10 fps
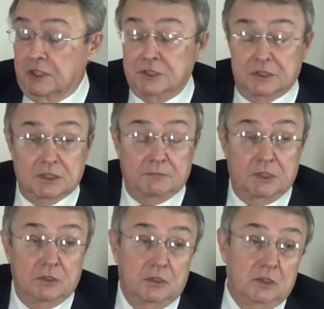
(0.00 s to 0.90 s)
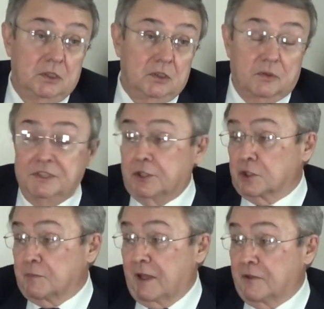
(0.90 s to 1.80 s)
justice, I mean,
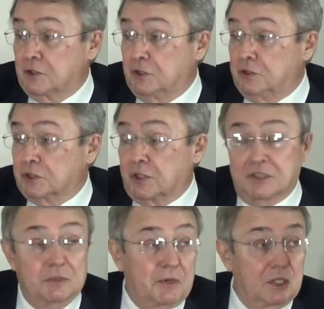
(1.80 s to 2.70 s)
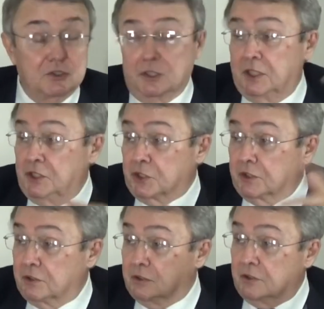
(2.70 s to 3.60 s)
research methods, you just got somebody else to teach
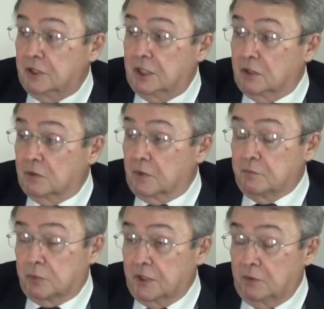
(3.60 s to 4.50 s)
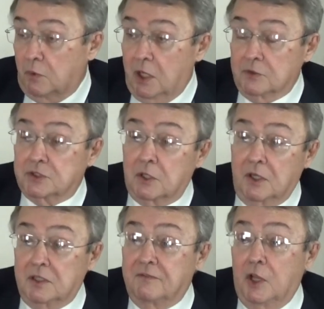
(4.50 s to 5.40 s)
it. You know, and we pretty well
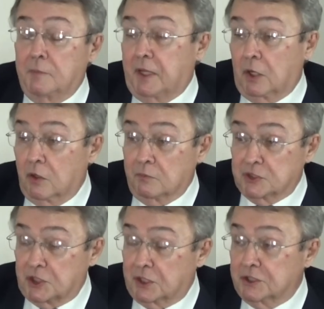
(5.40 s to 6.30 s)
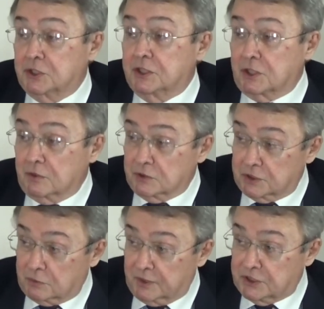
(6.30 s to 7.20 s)
started developing our own statistics, our own
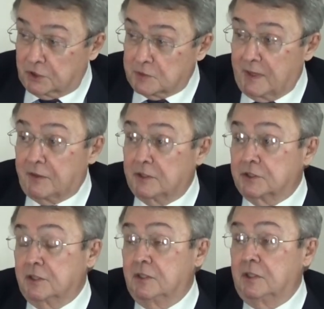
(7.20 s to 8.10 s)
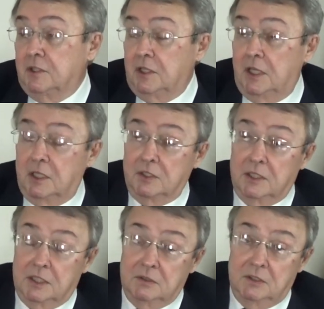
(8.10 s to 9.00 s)
research methods,
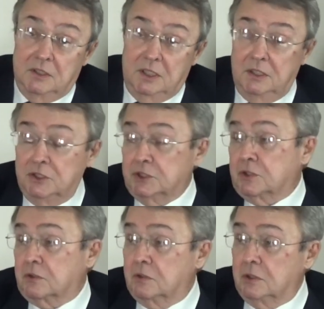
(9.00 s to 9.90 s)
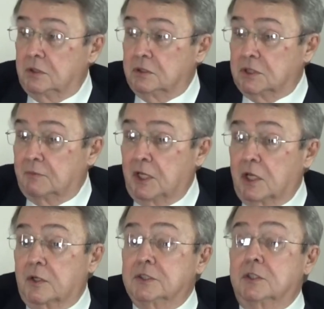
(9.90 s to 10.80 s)
and, uh, and just uh, some of
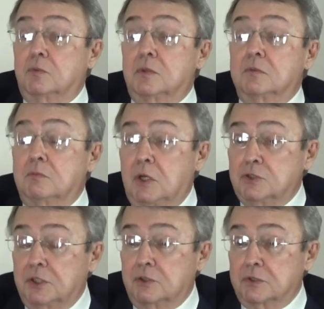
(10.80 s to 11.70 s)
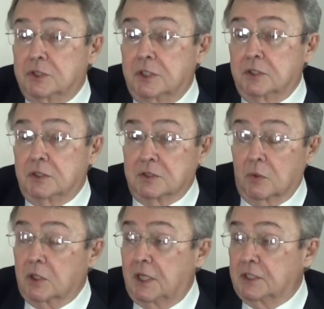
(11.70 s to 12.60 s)
the areas that we're most interested in, in terms
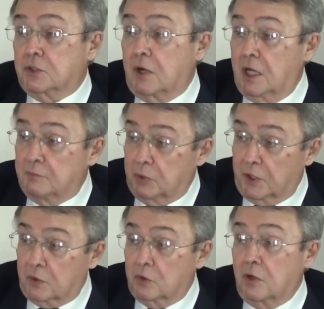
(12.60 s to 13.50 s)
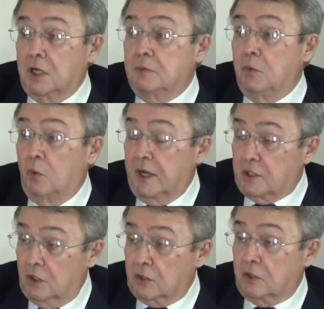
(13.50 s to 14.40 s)
of organized crime, political crime,
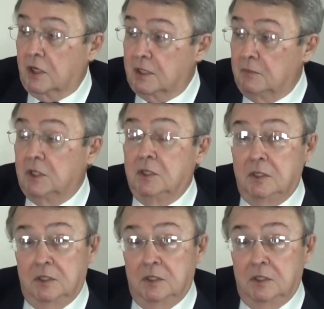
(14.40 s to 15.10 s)
white collar crime,